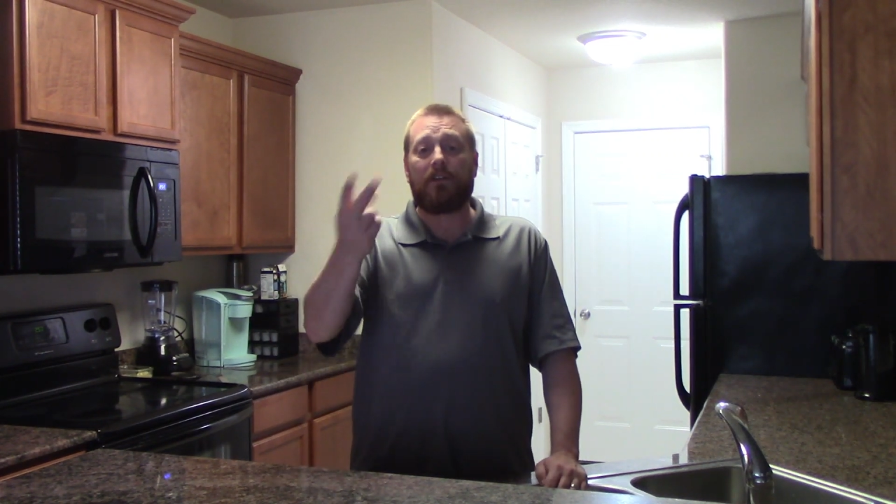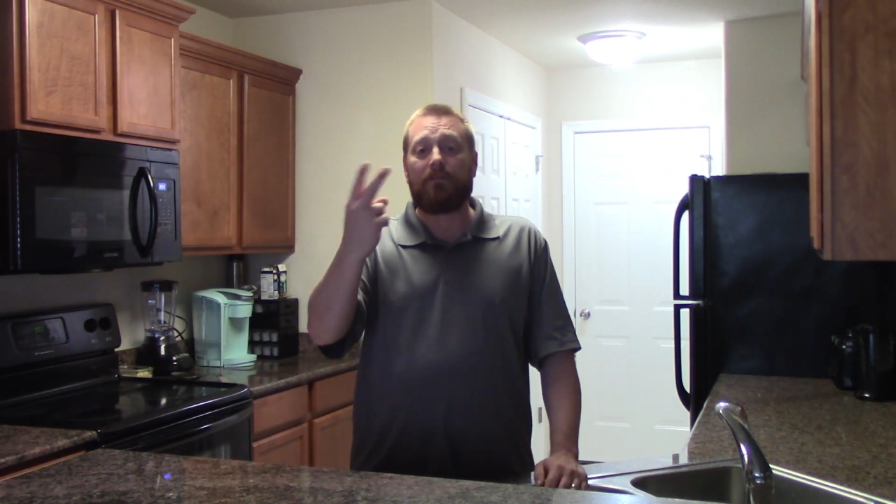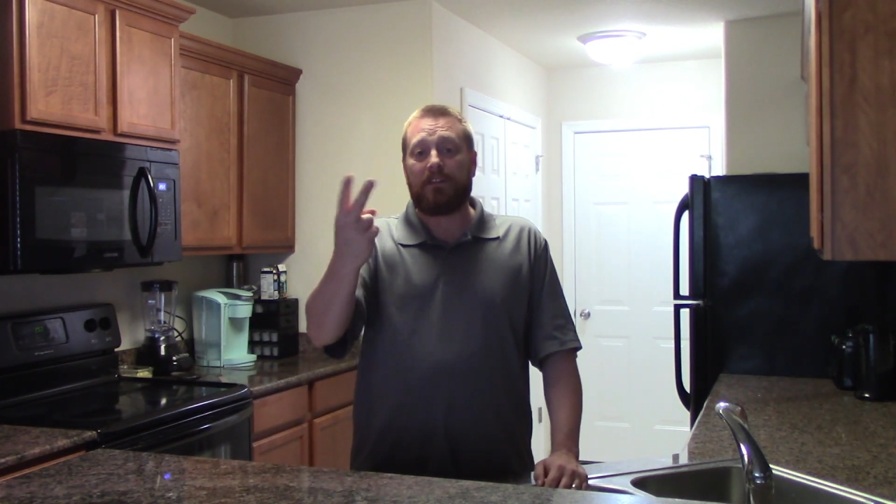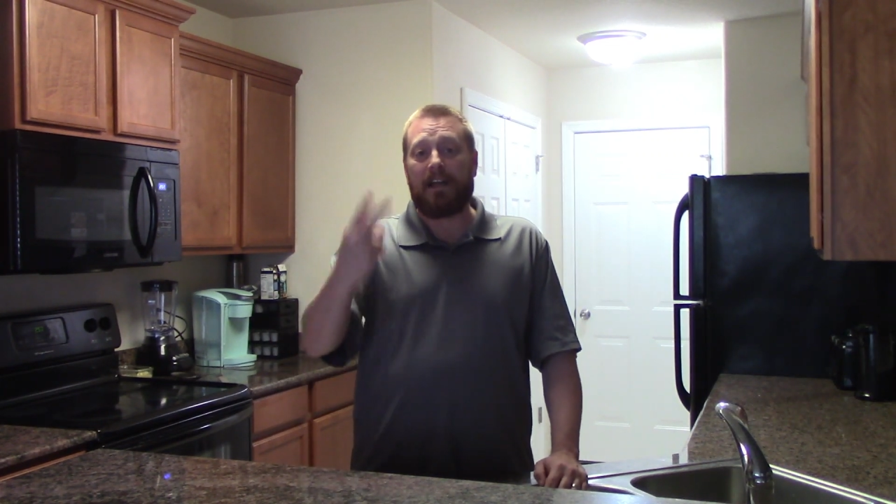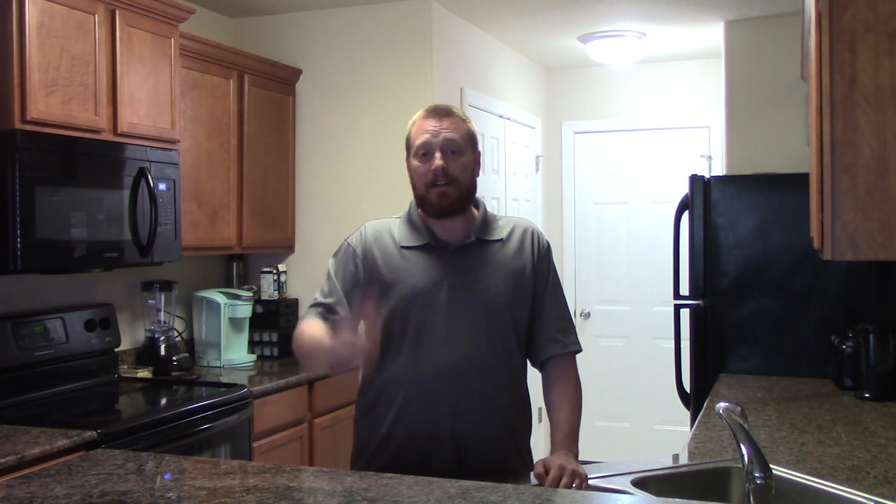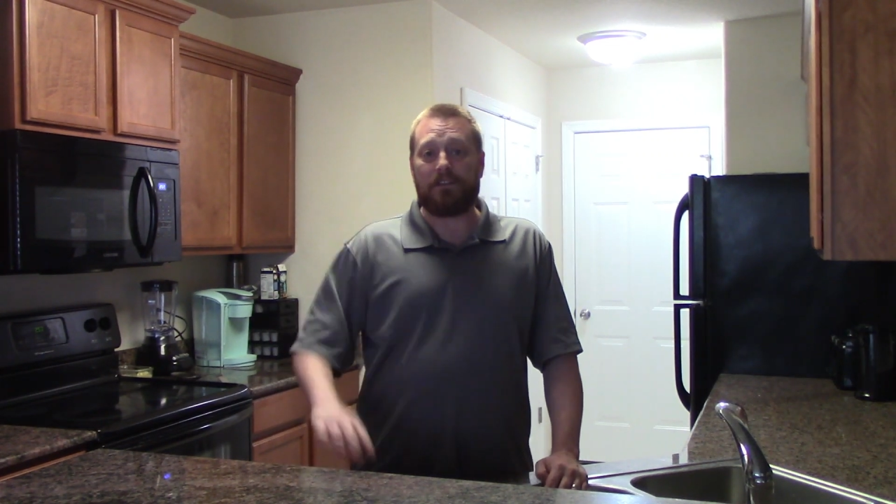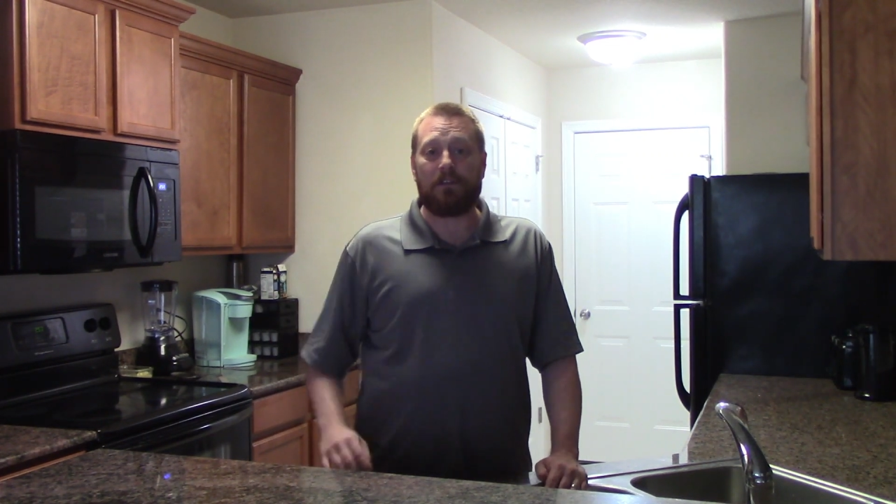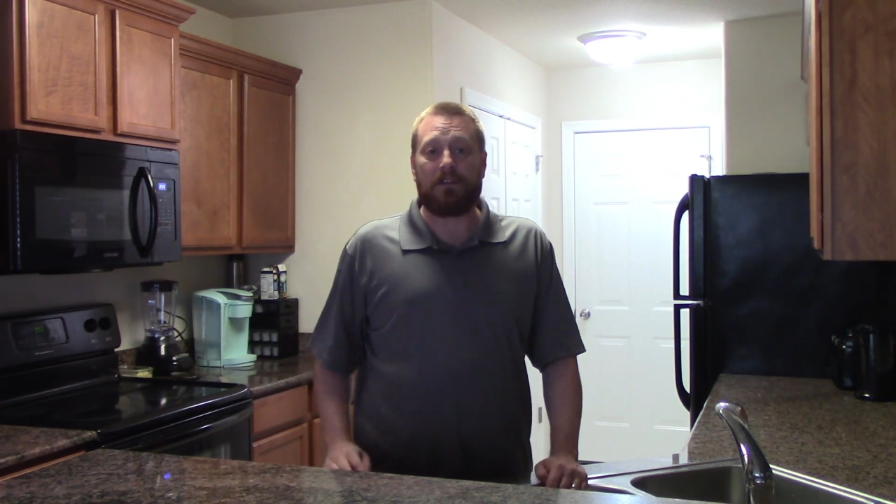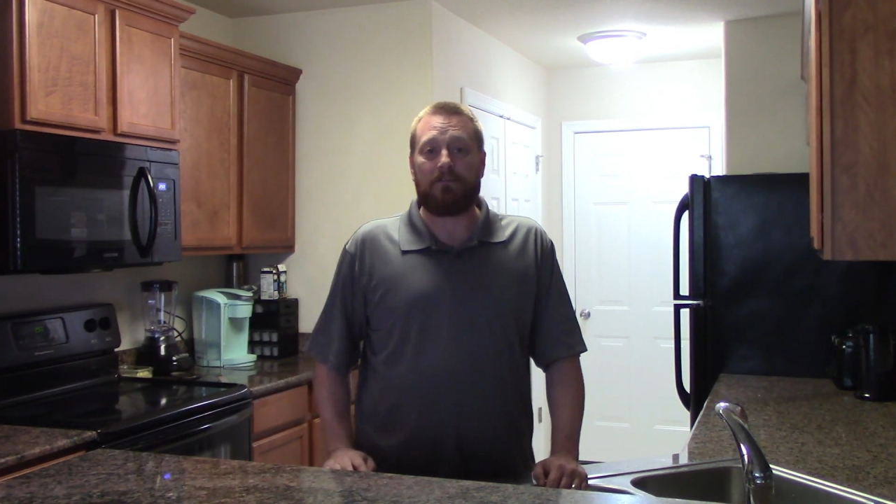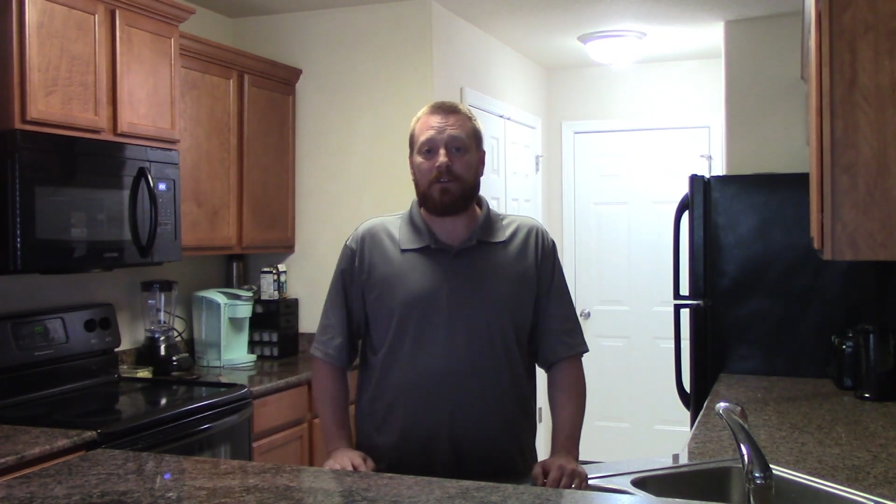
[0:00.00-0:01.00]
different towns
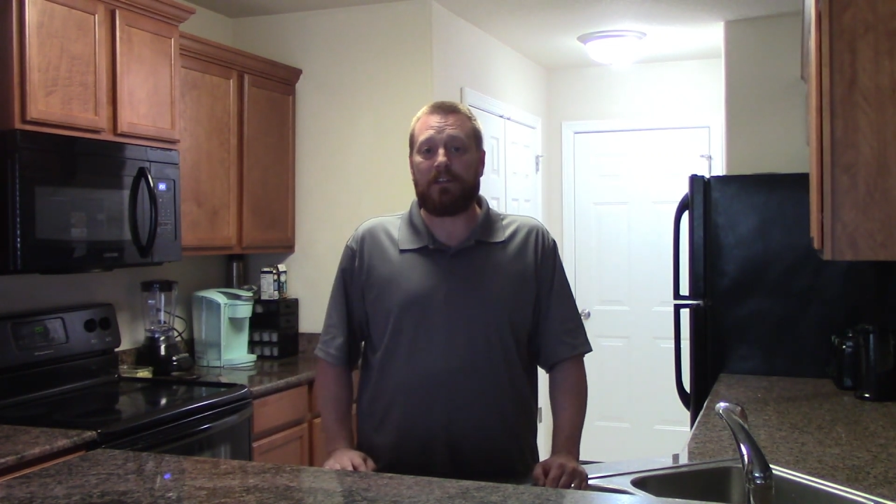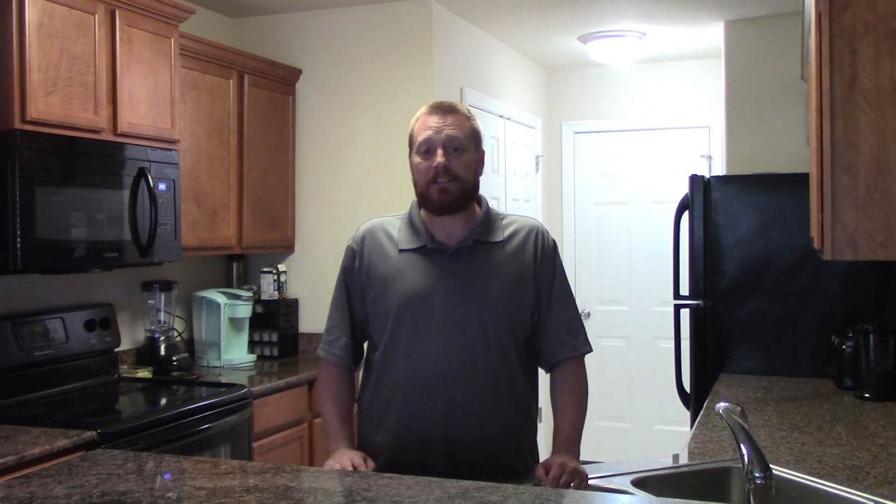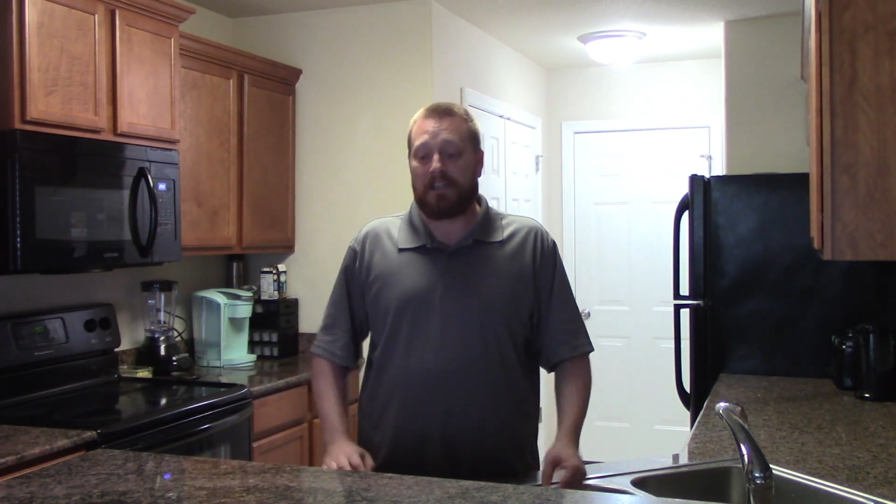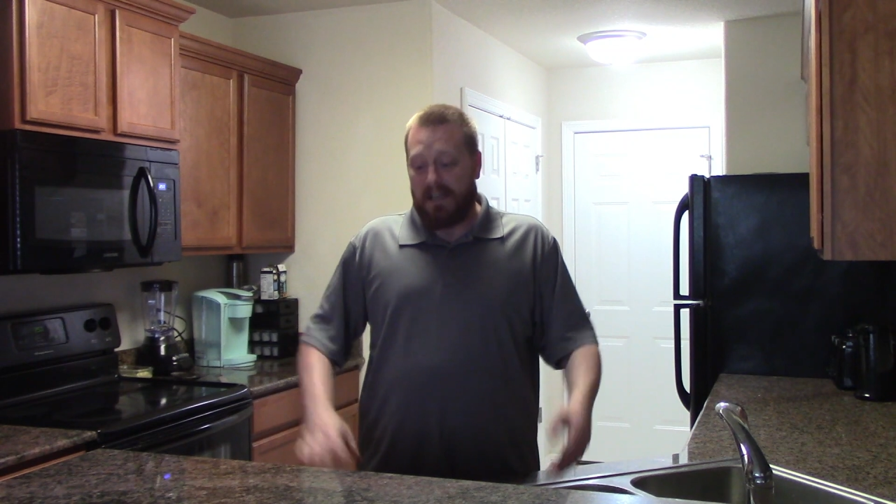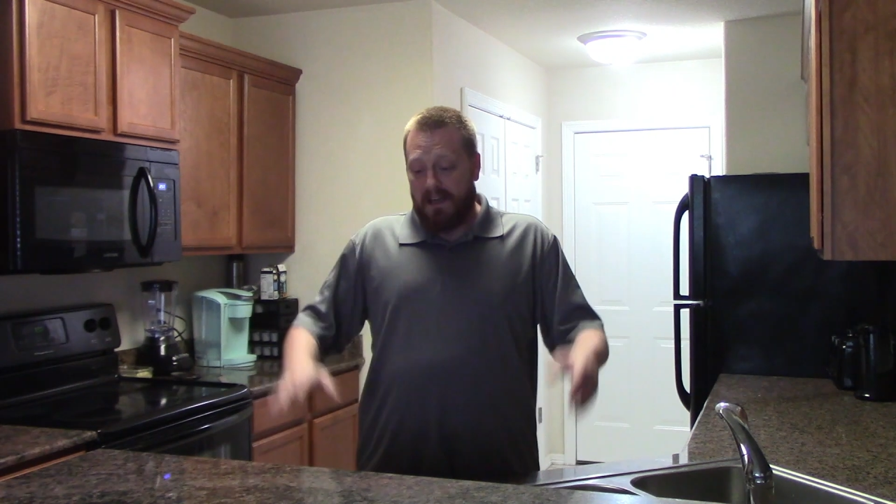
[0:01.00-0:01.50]
looking for this